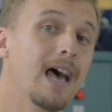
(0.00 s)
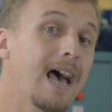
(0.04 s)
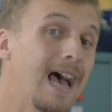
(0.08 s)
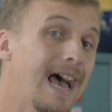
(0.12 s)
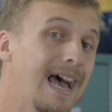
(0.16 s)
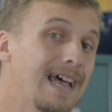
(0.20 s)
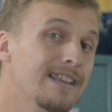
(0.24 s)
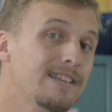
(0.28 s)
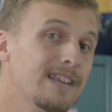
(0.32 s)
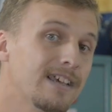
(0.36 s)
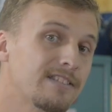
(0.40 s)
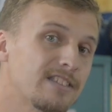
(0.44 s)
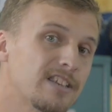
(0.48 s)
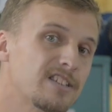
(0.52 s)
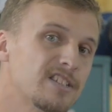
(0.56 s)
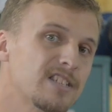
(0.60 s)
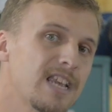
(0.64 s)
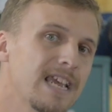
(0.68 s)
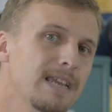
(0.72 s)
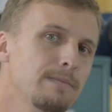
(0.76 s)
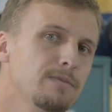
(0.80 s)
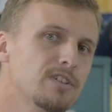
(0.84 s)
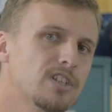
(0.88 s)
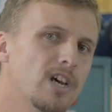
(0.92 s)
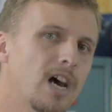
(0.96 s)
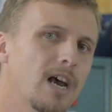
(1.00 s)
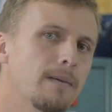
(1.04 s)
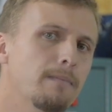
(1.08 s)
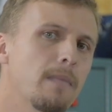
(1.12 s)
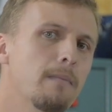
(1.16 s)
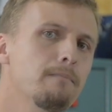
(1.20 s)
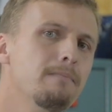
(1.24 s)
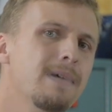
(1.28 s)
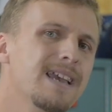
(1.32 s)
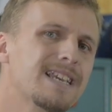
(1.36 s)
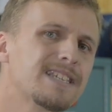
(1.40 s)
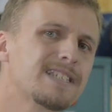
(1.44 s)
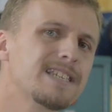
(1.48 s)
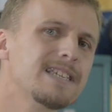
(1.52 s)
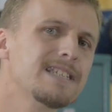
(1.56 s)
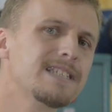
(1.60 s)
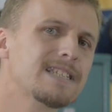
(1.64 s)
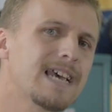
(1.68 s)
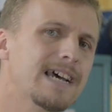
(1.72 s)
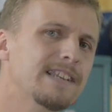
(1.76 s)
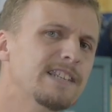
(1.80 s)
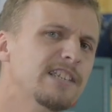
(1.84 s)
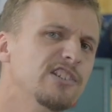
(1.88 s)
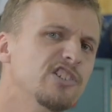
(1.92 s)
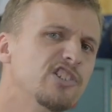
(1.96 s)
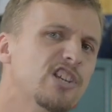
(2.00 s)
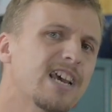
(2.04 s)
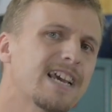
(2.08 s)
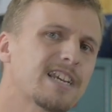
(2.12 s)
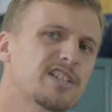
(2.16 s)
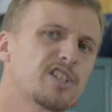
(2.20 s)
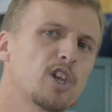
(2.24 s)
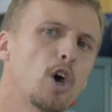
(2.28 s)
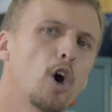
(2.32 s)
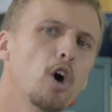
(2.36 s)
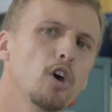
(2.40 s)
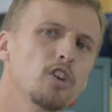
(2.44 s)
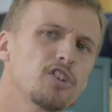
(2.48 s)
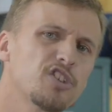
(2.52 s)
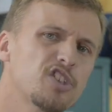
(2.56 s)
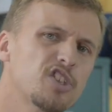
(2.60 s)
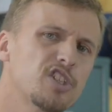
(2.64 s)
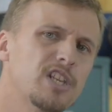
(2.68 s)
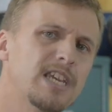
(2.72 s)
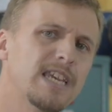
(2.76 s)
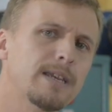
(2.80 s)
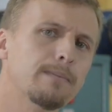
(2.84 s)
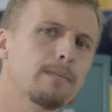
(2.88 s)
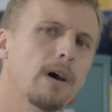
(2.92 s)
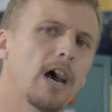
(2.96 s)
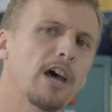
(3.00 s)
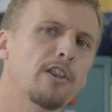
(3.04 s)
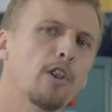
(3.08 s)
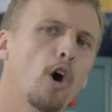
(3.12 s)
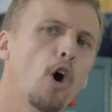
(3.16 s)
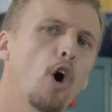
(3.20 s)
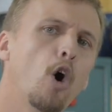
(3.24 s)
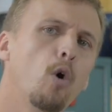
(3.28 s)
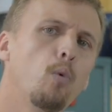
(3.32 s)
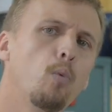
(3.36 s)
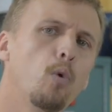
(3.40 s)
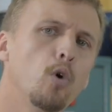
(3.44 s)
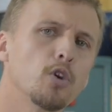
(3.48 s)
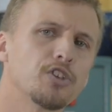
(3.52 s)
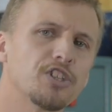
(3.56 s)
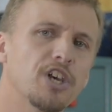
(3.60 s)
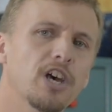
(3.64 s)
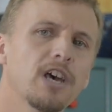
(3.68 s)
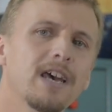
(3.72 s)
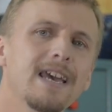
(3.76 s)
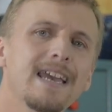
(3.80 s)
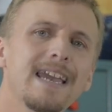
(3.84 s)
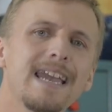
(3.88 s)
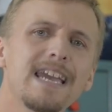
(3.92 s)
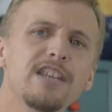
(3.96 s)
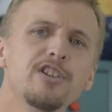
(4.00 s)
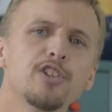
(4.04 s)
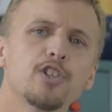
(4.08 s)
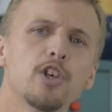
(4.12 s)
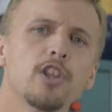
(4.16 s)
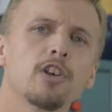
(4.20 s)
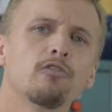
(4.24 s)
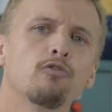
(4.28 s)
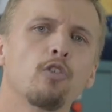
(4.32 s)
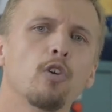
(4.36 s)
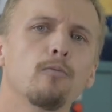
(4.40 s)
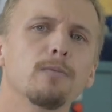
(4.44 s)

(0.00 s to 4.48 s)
and at the same time mixes and injects hot steam and hot water into the raw